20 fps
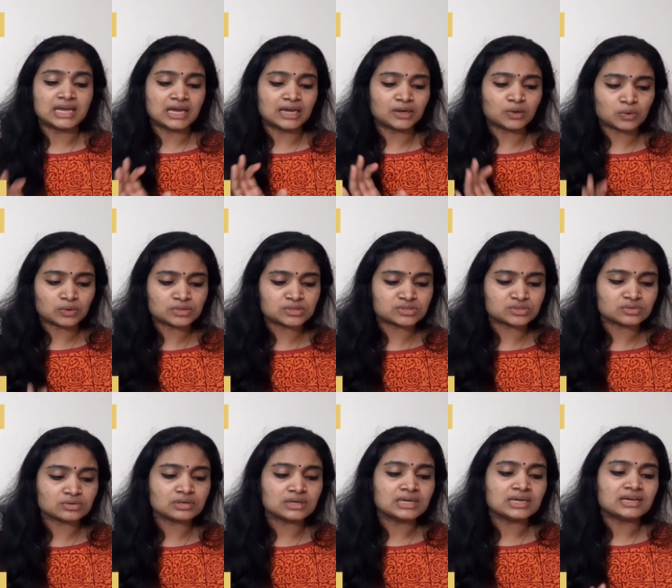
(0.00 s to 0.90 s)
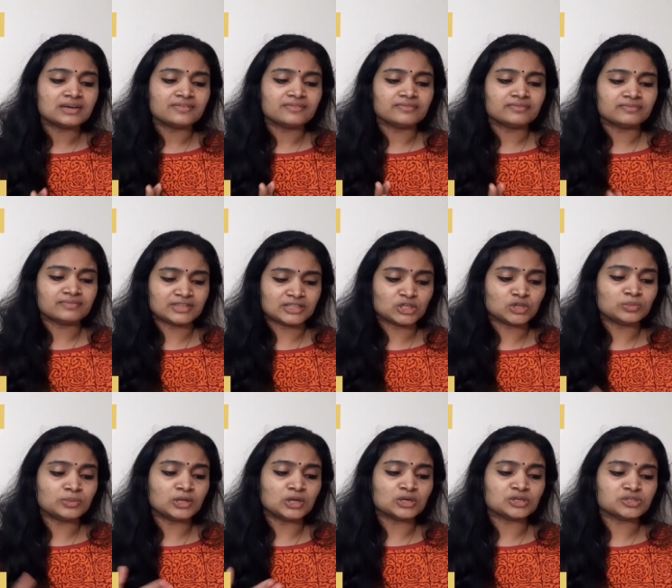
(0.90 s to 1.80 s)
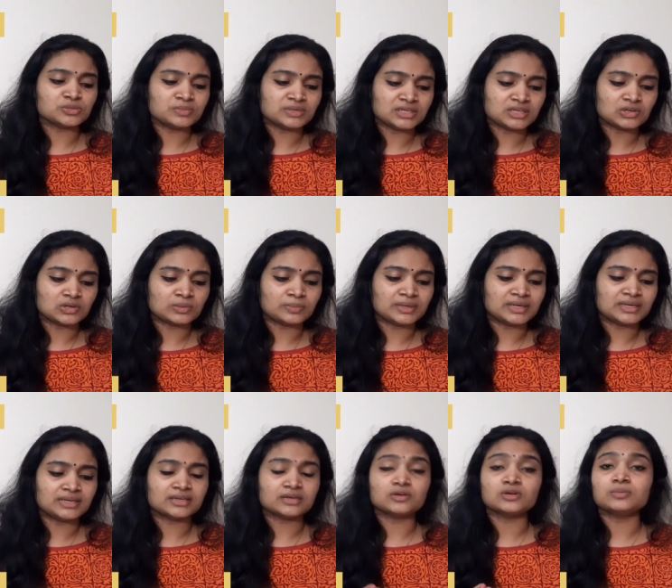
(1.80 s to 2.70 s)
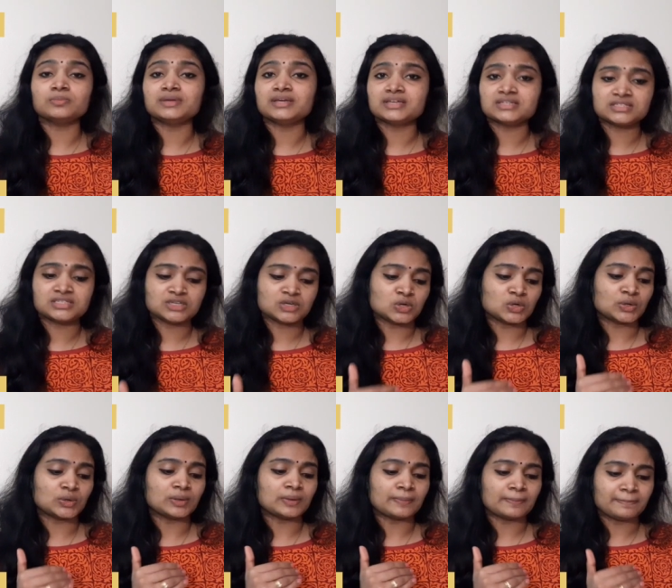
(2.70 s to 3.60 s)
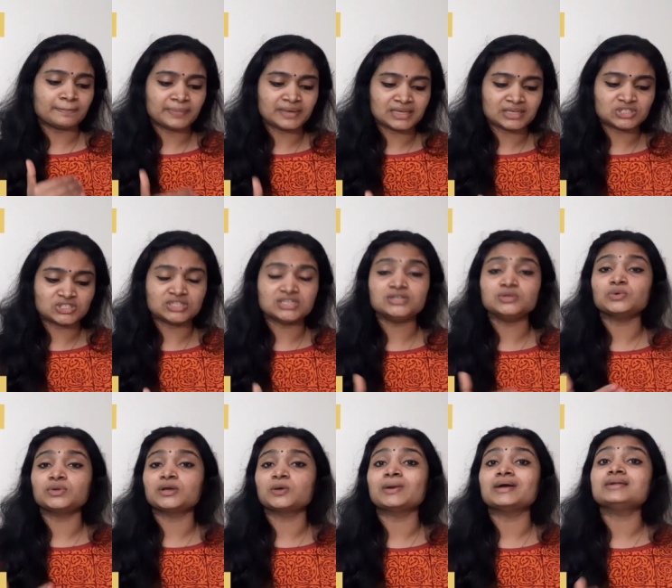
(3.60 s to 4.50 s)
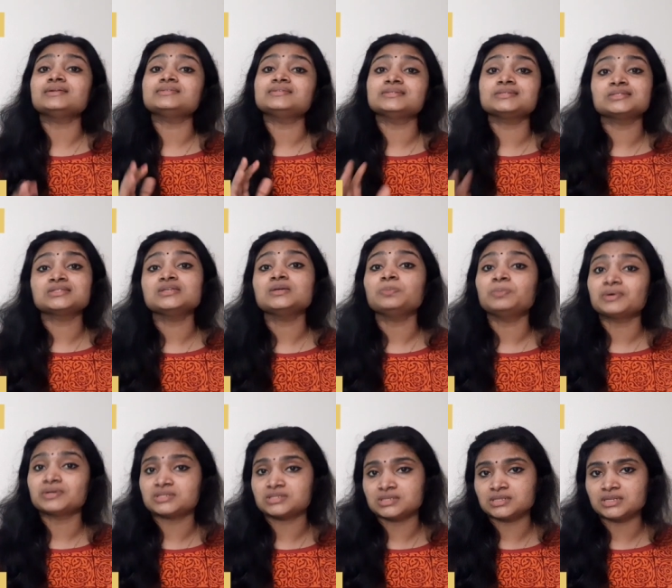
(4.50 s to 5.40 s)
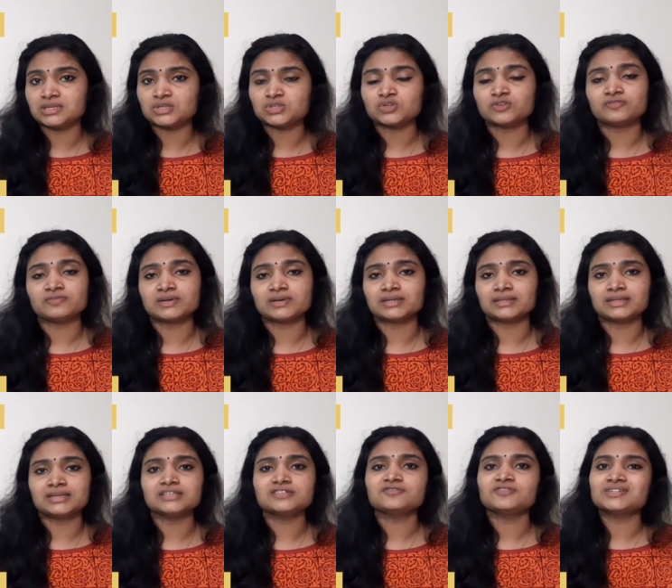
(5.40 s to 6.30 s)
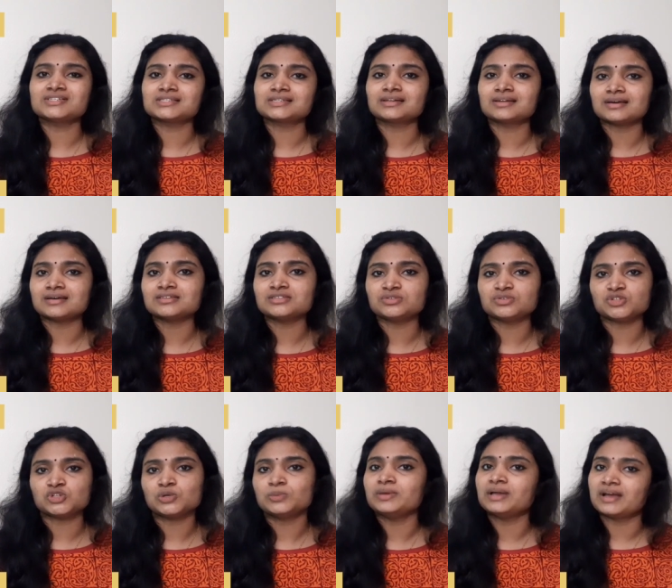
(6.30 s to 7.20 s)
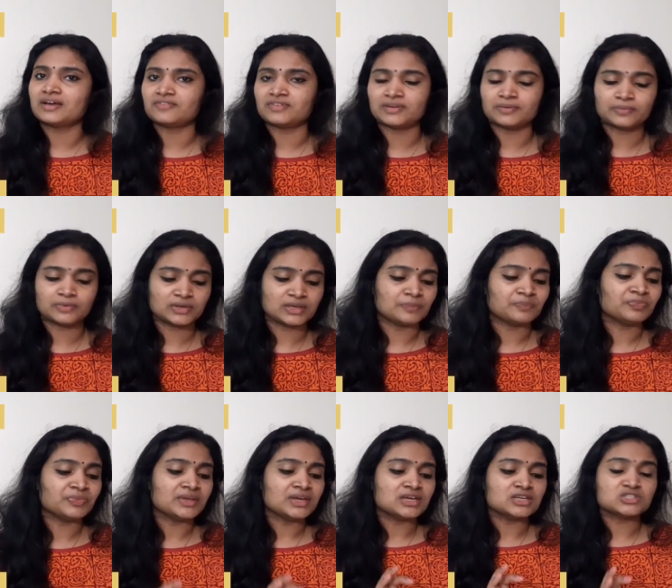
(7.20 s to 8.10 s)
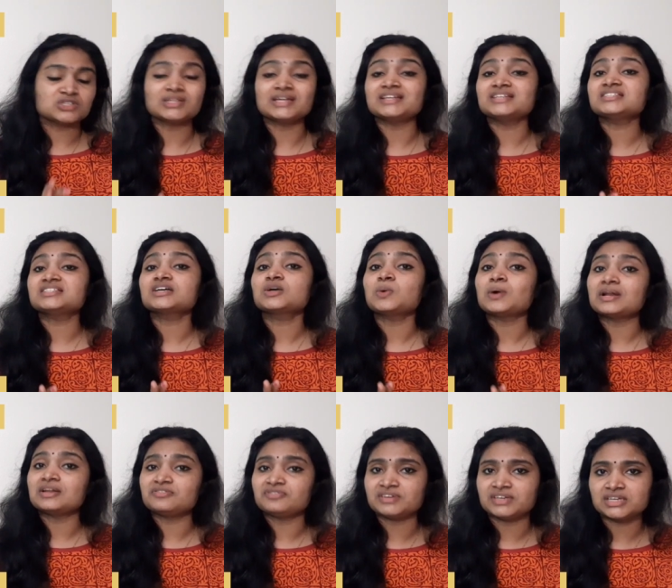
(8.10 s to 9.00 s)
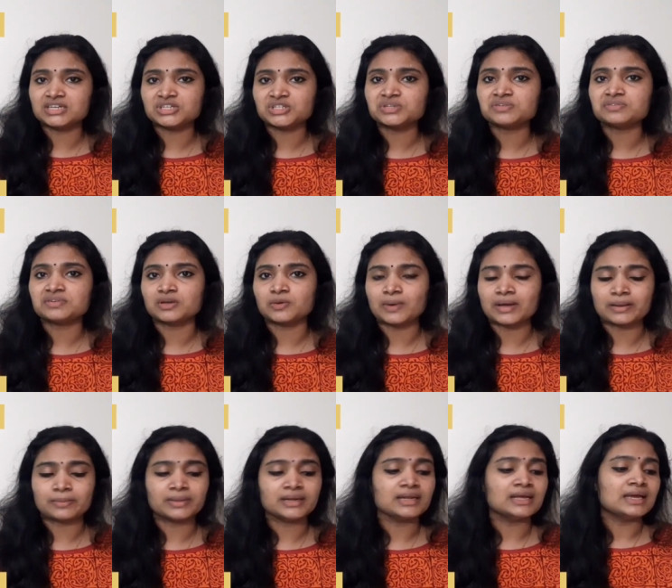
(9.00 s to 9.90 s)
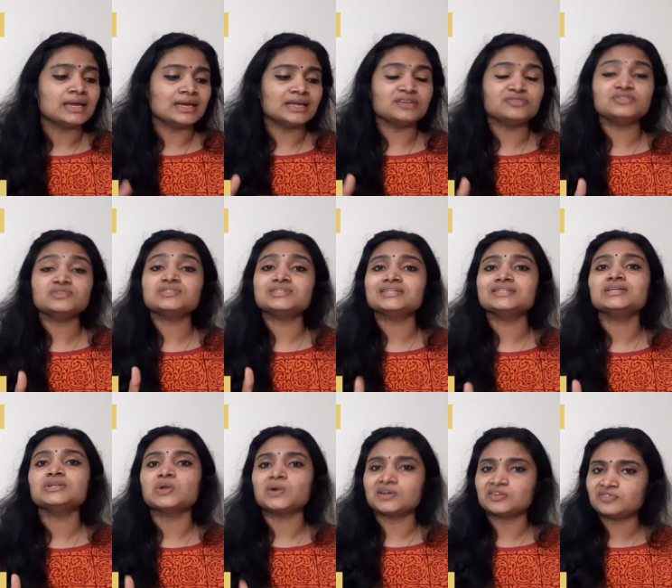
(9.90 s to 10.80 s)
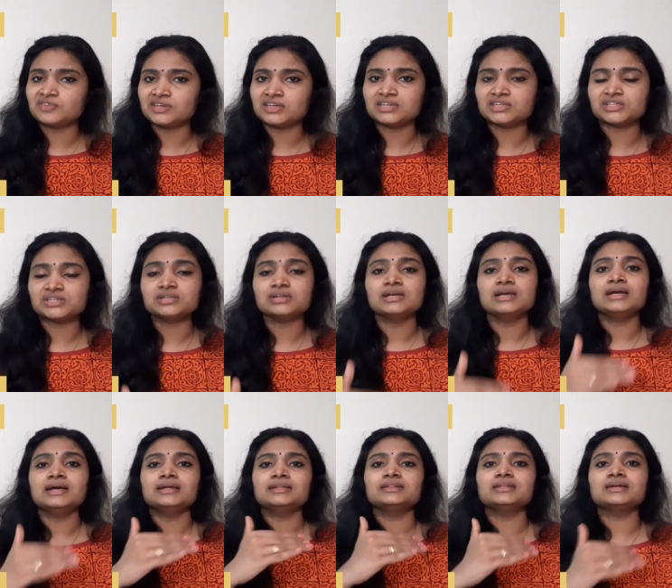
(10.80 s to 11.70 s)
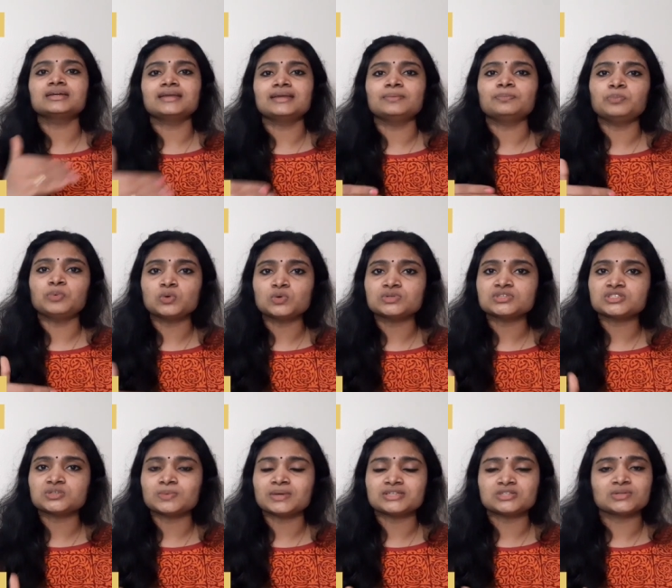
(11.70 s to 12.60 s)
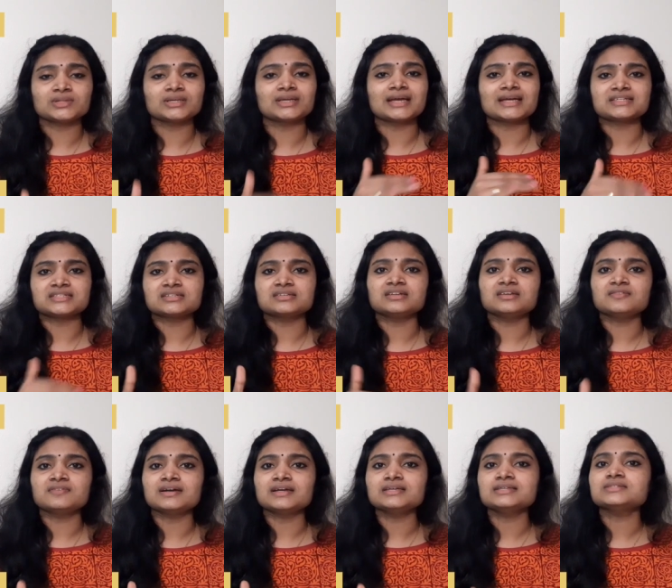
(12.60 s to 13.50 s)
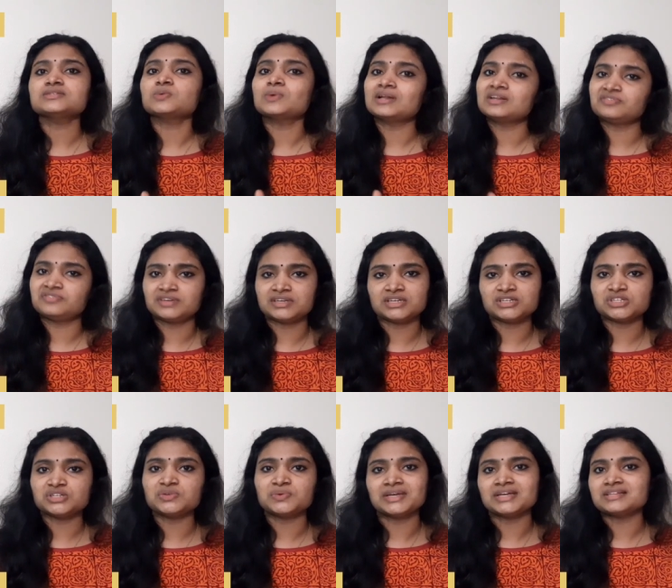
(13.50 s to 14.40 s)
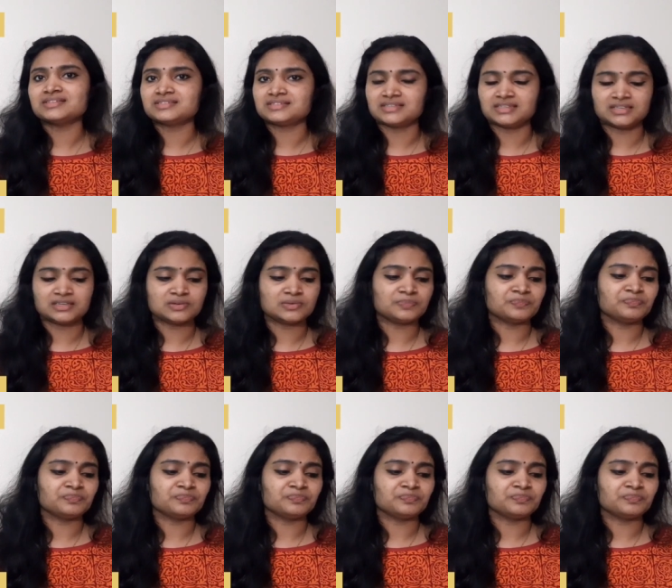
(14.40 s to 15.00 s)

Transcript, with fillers: and also whether you belong to BE or BTech or BSc or PG, you require 60 percentage of mark. That is first class you should be having. Okay. So that is the qualification requirement. And if you see the notification, the post wise or the category wise qualification you can see.